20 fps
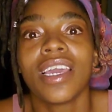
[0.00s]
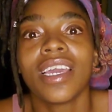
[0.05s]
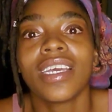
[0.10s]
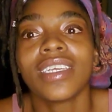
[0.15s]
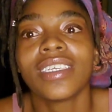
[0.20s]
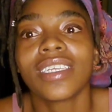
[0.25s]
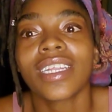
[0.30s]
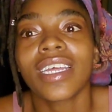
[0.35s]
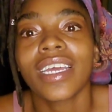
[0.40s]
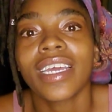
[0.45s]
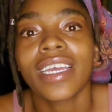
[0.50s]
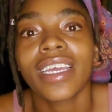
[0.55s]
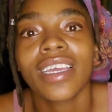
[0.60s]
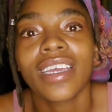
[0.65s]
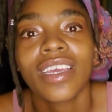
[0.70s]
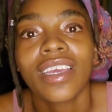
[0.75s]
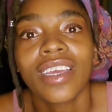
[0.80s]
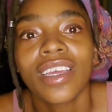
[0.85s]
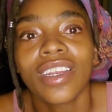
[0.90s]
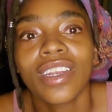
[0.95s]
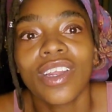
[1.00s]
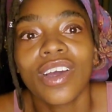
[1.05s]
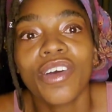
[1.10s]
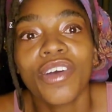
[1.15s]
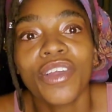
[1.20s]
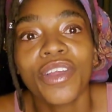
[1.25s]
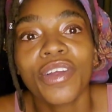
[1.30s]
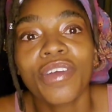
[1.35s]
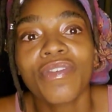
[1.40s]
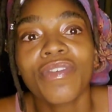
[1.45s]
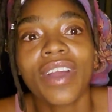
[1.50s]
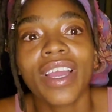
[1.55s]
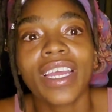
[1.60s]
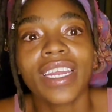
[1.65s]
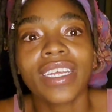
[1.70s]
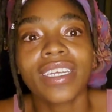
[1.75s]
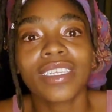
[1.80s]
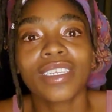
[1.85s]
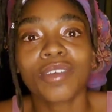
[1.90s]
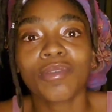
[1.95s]
It's like, no, you're
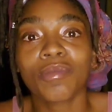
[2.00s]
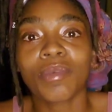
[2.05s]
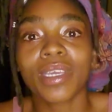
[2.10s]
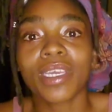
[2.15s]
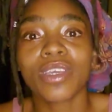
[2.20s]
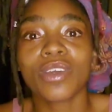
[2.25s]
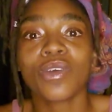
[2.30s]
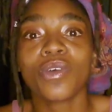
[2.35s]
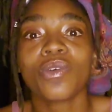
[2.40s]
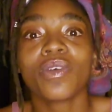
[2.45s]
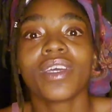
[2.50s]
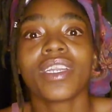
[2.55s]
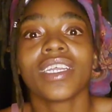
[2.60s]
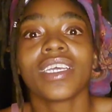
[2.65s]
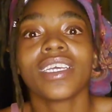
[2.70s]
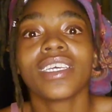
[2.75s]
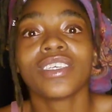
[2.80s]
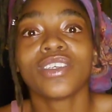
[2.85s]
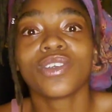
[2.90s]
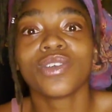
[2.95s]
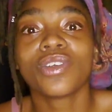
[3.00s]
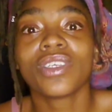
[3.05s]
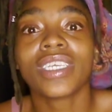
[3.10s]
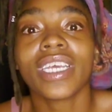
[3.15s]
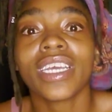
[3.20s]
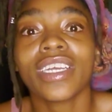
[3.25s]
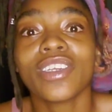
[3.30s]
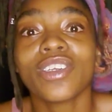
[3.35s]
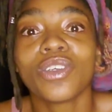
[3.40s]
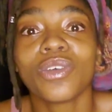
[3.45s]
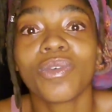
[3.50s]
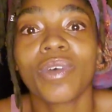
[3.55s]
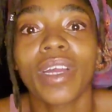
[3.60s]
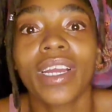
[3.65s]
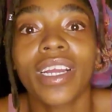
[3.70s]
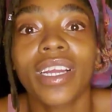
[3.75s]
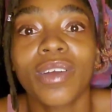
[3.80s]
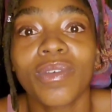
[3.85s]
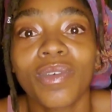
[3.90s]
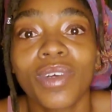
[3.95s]
fighting to be who it is you said you
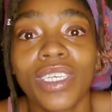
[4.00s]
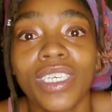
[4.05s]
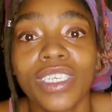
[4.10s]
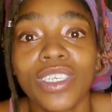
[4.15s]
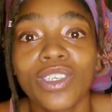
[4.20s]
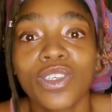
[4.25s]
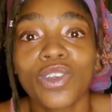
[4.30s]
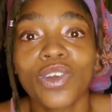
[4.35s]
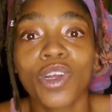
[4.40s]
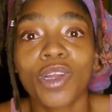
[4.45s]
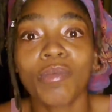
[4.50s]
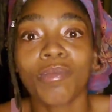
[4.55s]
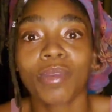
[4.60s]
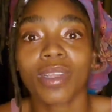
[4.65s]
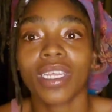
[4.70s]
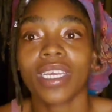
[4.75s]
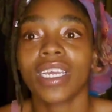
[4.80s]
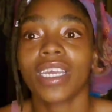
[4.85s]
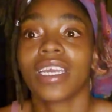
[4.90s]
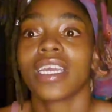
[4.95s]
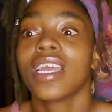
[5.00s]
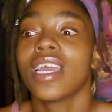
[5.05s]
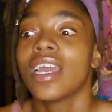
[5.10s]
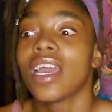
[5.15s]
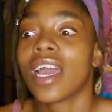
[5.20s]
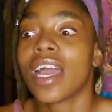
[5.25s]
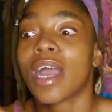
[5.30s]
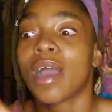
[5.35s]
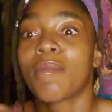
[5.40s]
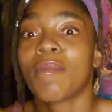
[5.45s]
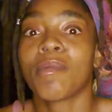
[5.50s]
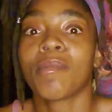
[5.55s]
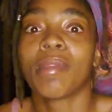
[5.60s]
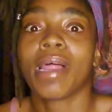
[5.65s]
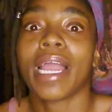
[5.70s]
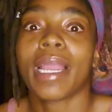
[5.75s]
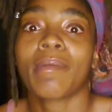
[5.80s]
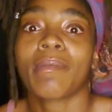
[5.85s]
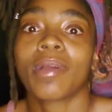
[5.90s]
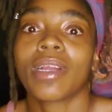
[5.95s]
were, which is normally, I'm a
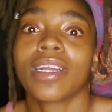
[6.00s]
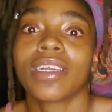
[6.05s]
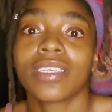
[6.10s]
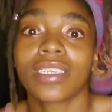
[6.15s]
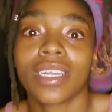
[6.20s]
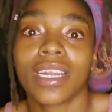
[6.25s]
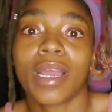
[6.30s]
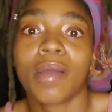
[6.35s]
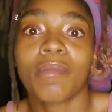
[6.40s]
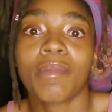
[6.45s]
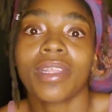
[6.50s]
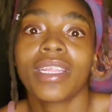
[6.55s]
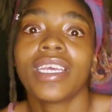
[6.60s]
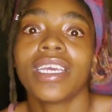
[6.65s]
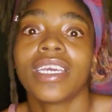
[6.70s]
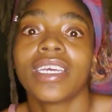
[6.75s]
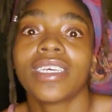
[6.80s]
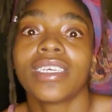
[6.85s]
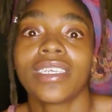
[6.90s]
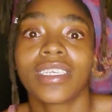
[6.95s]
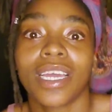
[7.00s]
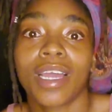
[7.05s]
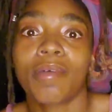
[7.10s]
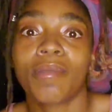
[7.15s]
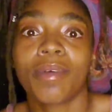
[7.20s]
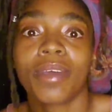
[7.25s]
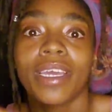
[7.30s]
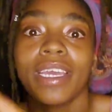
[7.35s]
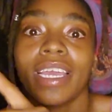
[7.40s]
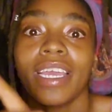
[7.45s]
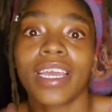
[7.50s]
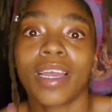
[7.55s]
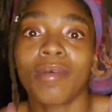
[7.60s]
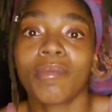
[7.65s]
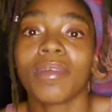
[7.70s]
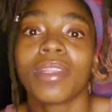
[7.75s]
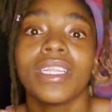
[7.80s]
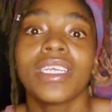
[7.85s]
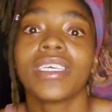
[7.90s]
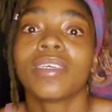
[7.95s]
Black person, I'm a this, I'm
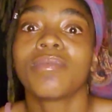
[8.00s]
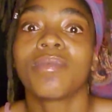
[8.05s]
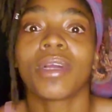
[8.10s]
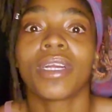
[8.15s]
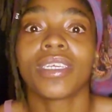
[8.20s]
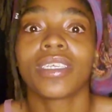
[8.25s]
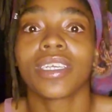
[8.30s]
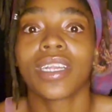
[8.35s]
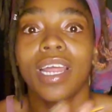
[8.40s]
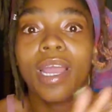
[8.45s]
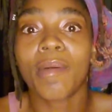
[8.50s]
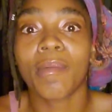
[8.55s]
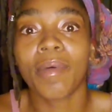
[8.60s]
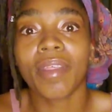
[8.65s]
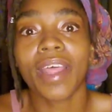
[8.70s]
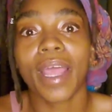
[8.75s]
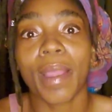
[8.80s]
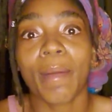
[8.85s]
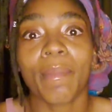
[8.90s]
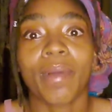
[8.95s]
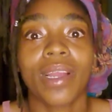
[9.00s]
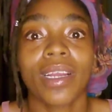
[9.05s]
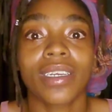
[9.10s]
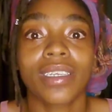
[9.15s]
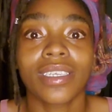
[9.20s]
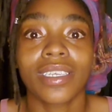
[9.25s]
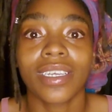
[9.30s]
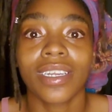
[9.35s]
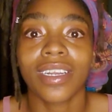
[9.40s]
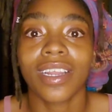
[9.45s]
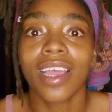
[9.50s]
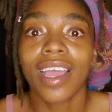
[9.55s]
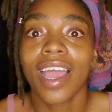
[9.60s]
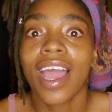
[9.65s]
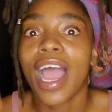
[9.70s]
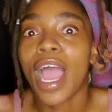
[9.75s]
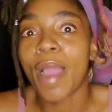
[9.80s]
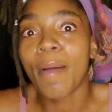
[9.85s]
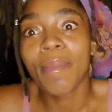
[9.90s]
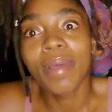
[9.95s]
a this person, I'm a that person,
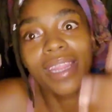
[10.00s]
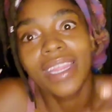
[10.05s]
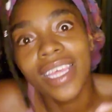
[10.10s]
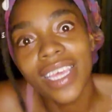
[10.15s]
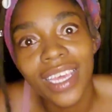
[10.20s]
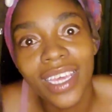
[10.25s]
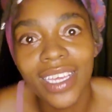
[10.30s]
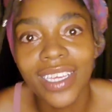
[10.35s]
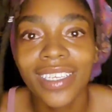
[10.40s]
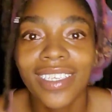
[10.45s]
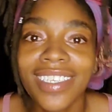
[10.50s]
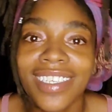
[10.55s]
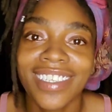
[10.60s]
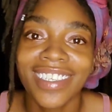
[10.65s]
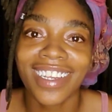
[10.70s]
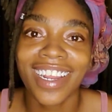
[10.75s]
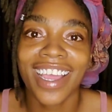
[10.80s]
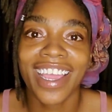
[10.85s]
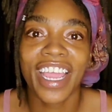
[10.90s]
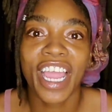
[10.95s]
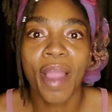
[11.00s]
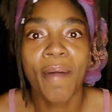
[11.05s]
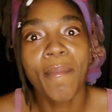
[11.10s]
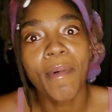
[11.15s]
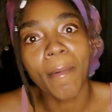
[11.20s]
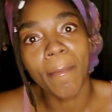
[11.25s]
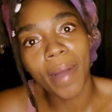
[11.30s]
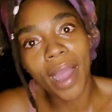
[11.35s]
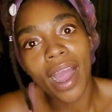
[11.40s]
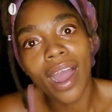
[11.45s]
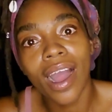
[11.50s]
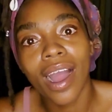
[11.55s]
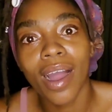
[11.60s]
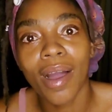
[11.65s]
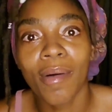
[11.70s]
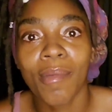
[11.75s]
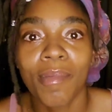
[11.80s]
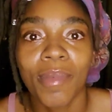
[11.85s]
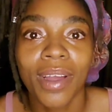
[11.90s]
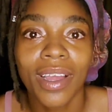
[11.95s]
I'm a this, like, I'm a
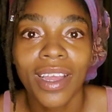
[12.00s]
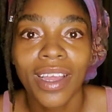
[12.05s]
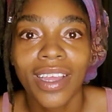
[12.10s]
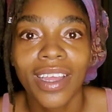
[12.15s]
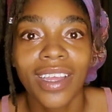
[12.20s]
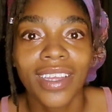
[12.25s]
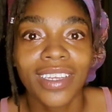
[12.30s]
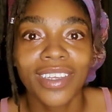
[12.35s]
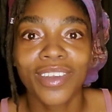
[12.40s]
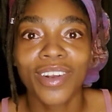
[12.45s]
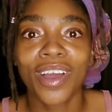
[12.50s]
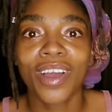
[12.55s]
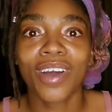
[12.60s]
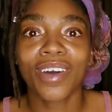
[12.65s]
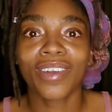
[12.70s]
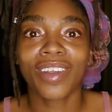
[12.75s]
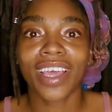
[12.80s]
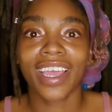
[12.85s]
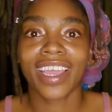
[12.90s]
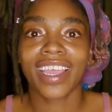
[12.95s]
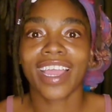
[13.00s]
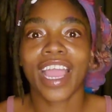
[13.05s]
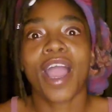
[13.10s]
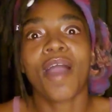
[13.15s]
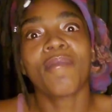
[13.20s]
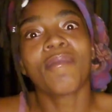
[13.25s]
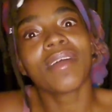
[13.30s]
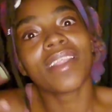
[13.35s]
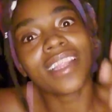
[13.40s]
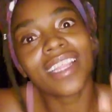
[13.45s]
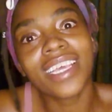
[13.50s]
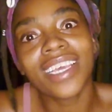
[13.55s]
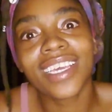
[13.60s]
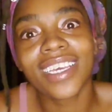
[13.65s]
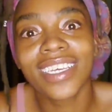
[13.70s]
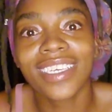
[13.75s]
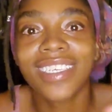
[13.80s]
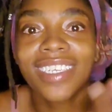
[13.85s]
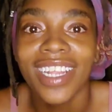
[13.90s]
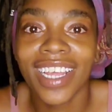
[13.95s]
mom, you know, like, I'm a
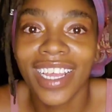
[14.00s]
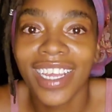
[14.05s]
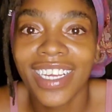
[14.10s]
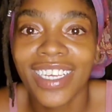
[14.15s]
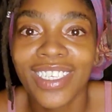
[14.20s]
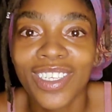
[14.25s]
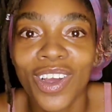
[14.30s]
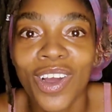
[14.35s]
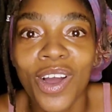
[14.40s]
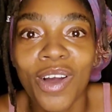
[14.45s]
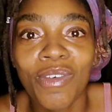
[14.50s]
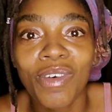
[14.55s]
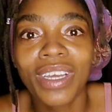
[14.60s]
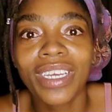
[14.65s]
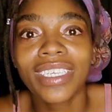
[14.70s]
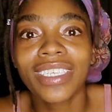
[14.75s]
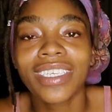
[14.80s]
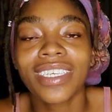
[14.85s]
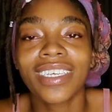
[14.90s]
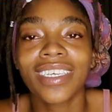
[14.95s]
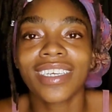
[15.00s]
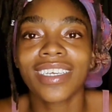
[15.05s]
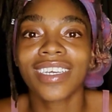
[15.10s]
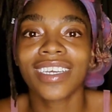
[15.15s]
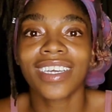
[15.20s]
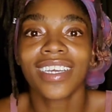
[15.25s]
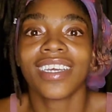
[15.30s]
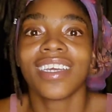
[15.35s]
this, like, it's always a,